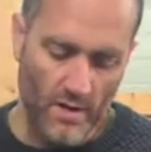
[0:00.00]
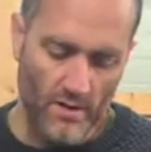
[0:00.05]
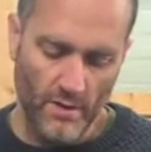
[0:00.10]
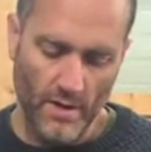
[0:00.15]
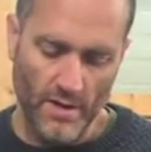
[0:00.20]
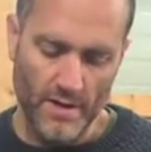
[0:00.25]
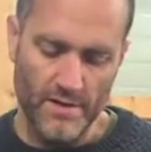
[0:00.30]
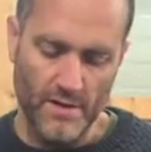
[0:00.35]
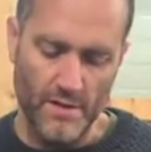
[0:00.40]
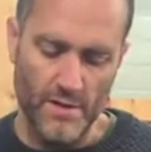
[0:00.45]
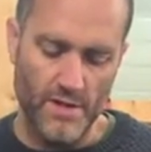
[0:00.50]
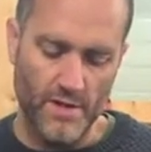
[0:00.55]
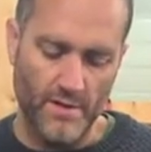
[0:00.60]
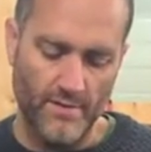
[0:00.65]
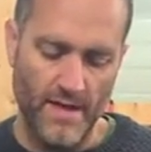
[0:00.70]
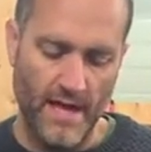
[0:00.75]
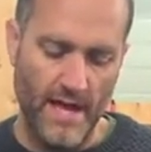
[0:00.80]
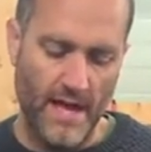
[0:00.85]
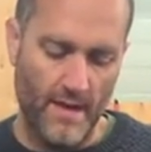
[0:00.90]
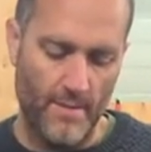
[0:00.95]
what I do,
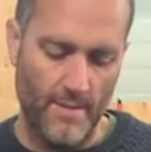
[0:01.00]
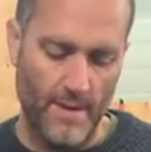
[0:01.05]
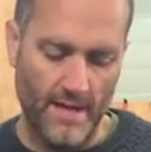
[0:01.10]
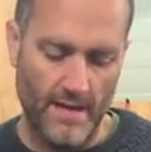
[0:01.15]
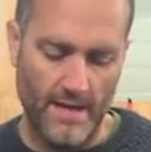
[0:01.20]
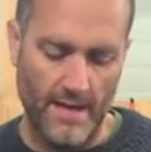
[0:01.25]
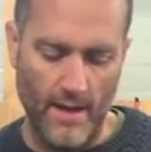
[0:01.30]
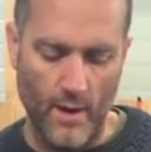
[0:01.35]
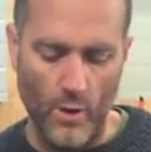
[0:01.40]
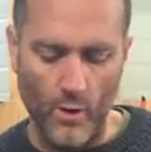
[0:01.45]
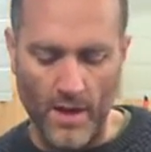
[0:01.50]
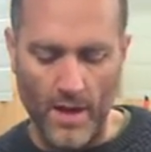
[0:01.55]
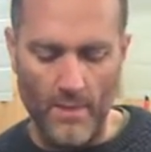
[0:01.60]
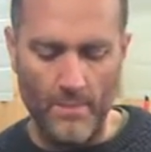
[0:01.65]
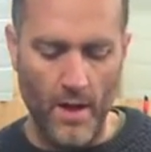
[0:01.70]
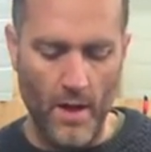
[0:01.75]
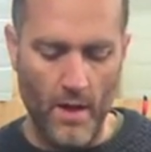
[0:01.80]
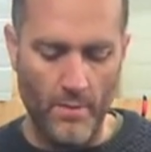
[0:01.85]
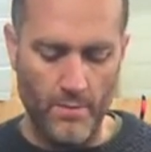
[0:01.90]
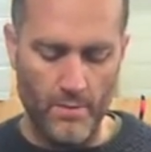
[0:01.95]
shove the hanger back in here. All
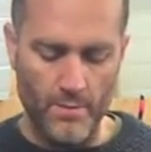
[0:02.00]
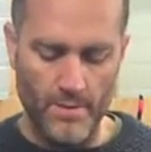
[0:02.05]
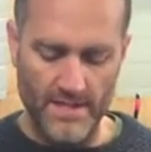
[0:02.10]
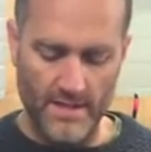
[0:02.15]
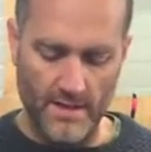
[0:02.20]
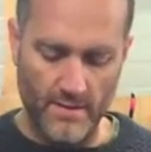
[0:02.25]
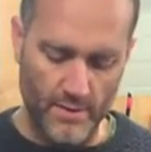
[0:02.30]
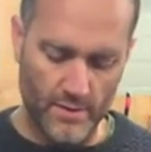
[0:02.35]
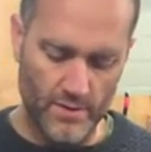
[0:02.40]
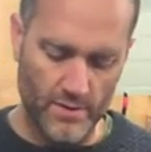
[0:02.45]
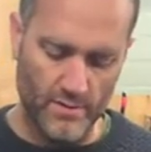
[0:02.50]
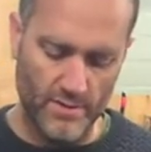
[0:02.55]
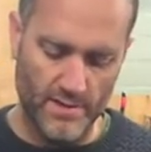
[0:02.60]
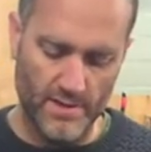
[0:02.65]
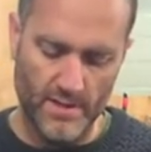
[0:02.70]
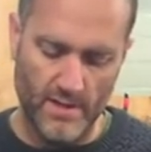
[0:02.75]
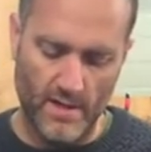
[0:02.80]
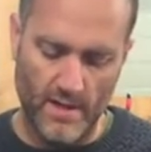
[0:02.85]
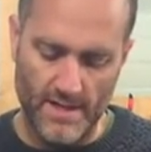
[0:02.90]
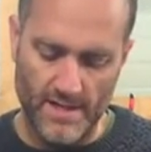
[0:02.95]
that purple material you saw
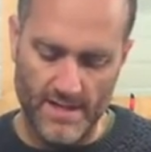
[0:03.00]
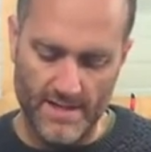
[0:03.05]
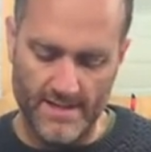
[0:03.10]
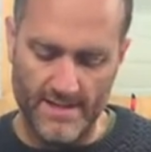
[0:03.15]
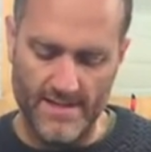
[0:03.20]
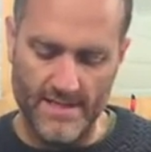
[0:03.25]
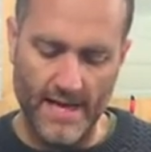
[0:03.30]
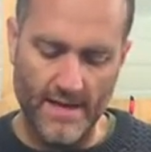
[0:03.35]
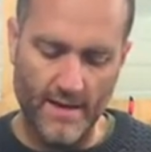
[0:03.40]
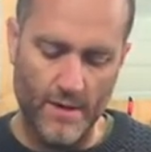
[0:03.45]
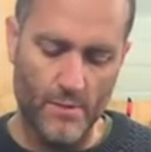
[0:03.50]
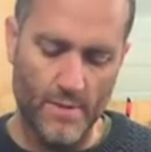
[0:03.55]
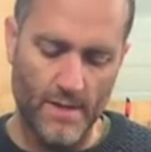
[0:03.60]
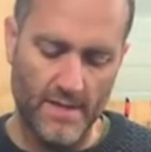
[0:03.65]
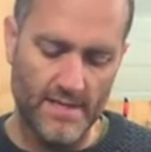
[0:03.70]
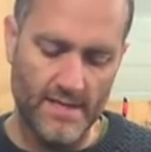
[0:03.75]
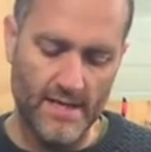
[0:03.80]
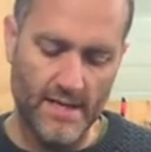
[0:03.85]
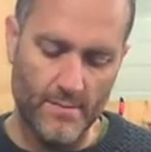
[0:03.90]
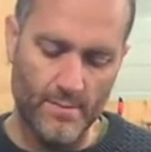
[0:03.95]
inside is the Techno
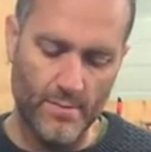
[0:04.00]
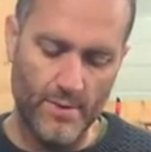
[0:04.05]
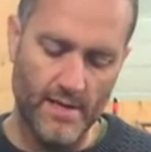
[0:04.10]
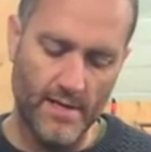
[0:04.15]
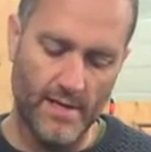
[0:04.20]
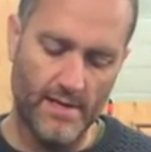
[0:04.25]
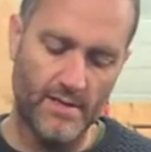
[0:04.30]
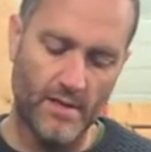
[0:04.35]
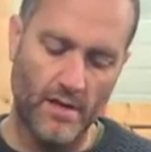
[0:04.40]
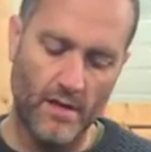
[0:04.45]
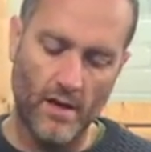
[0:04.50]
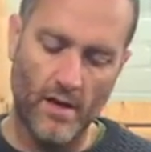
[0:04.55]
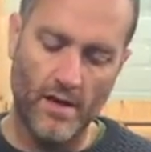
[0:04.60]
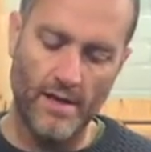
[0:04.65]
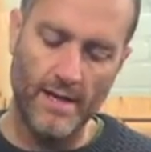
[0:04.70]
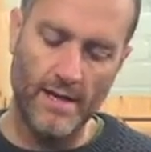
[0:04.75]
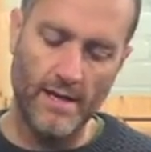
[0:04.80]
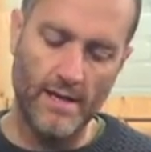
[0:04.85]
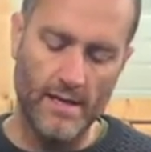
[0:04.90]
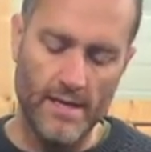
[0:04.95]
Butter neoprene, that's the
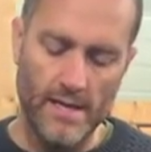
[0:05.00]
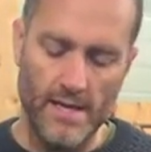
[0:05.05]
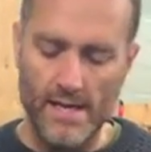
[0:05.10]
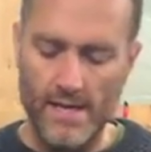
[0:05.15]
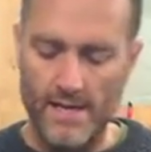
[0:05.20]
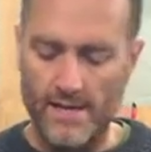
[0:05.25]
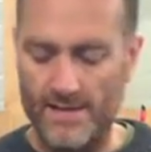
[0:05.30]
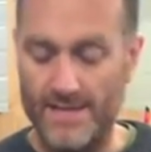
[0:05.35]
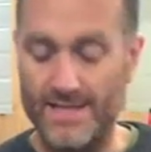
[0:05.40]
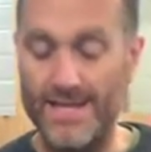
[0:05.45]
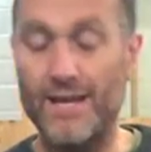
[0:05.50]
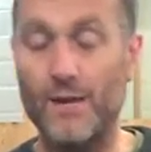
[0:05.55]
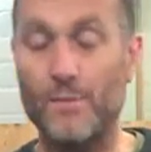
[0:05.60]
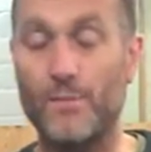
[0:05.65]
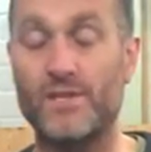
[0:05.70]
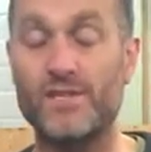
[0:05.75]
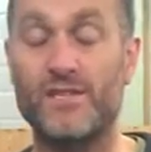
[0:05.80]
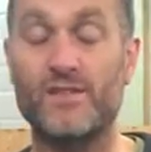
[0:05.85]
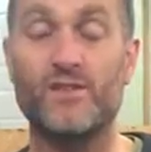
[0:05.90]
lining, the Techno Butter